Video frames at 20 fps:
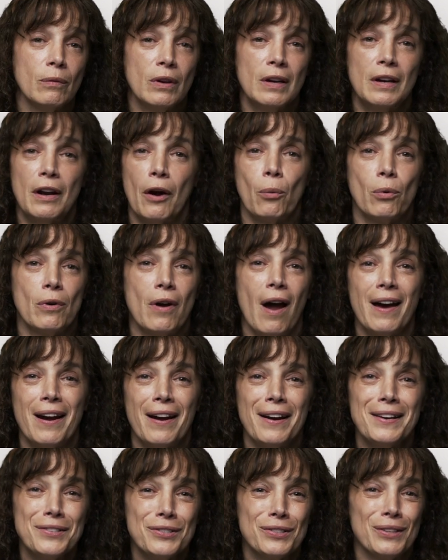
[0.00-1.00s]
You know, we're
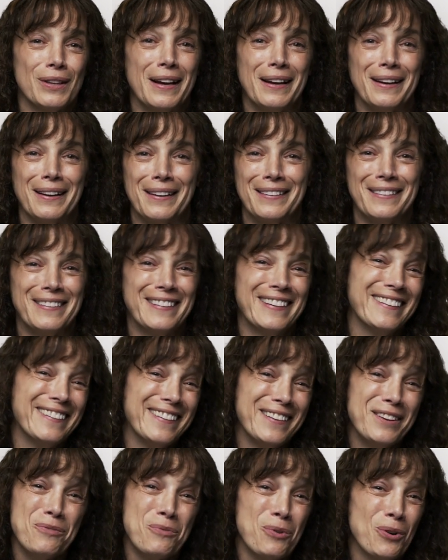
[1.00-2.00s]
not isolated.
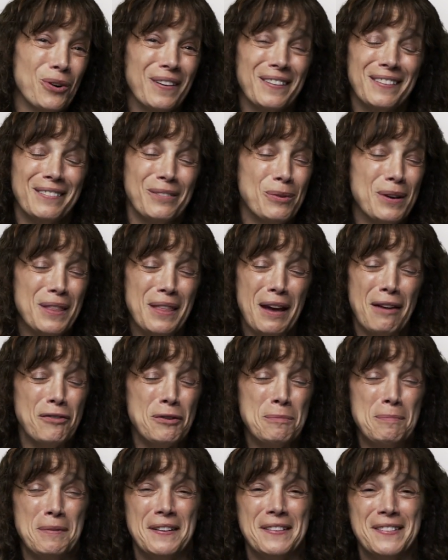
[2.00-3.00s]
You work with
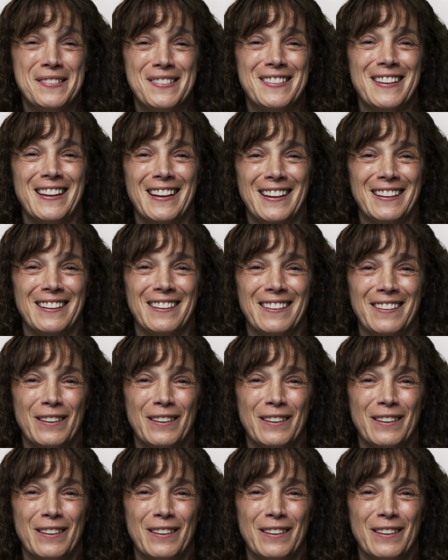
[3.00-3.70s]
everybody's data.